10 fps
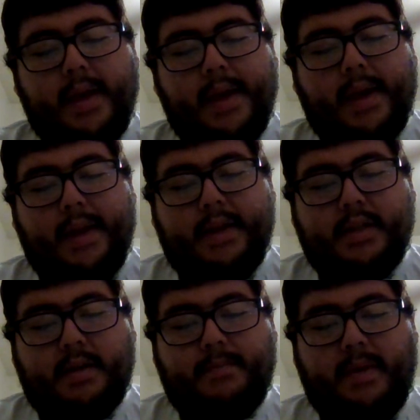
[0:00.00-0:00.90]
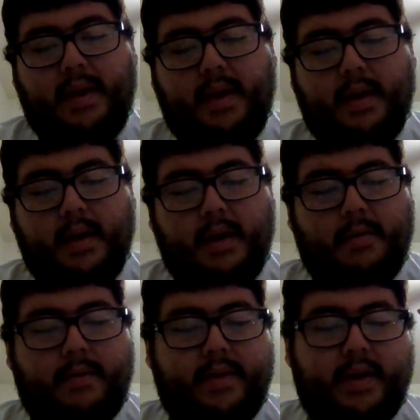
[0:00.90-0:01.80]
And it shall be,
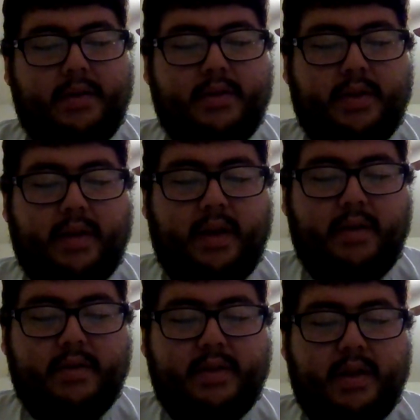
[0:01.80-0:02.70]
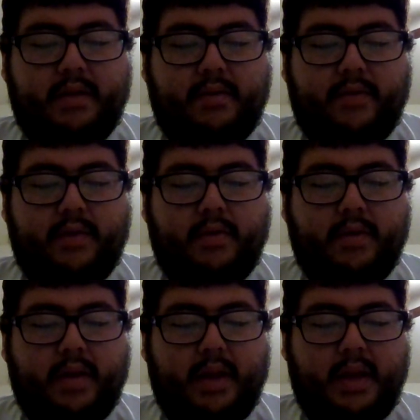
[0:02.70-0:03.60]
when thou shalt hear a sound of
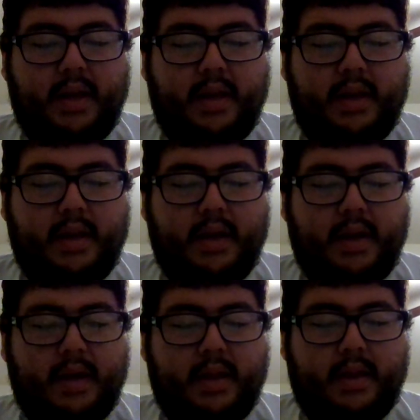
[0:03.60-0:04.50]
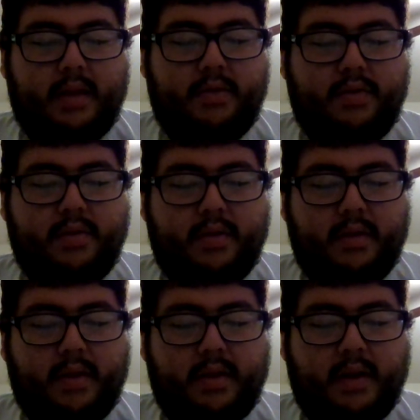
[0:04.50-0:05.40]
going in the
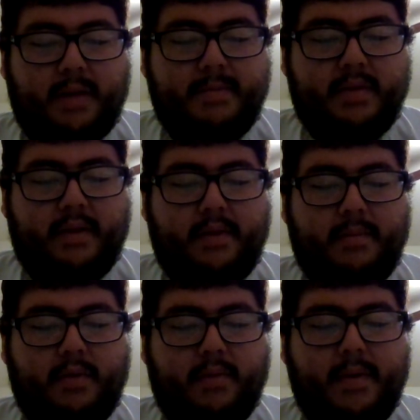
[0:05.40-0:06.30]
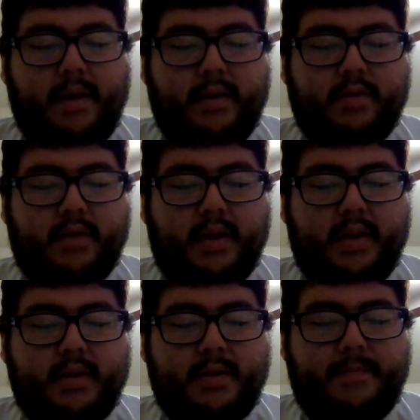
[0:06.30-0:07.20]
tops of the mulberry
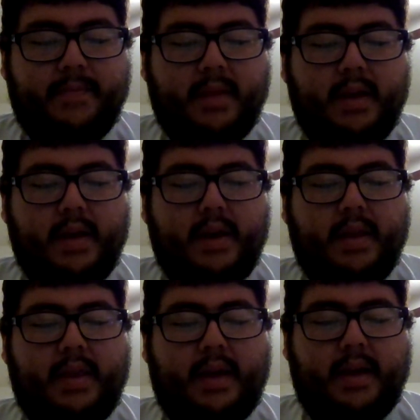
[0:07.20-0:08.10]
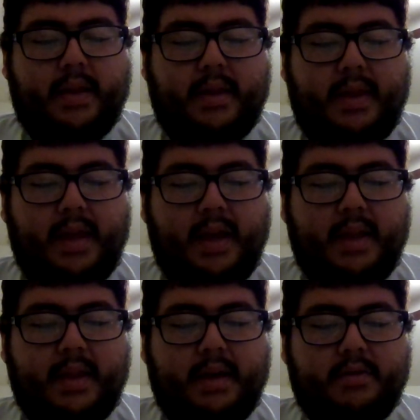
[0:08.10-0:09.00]
trees, that
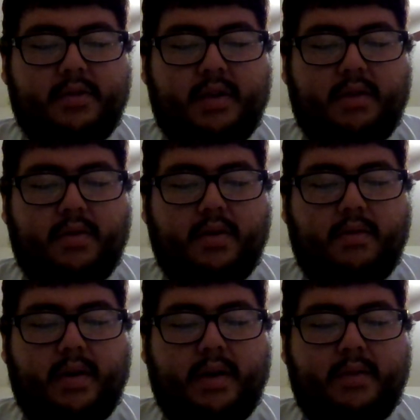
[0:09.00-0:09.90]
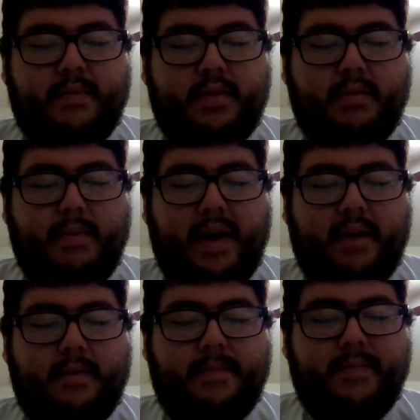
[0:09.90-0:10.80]
then thou shalt go out to battle.